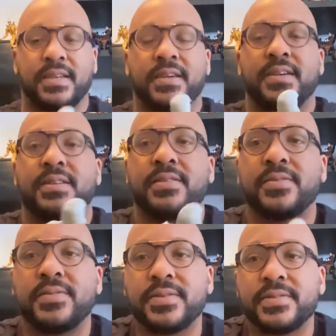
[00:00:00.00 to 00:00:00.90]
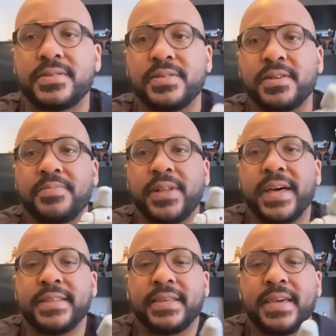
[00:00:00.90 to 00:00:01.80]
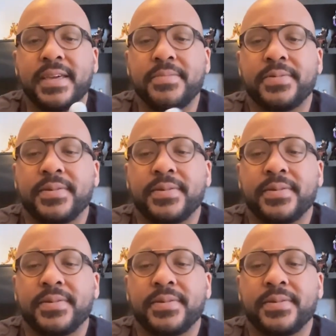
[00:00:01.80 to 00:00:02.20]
And in order to apply the cape,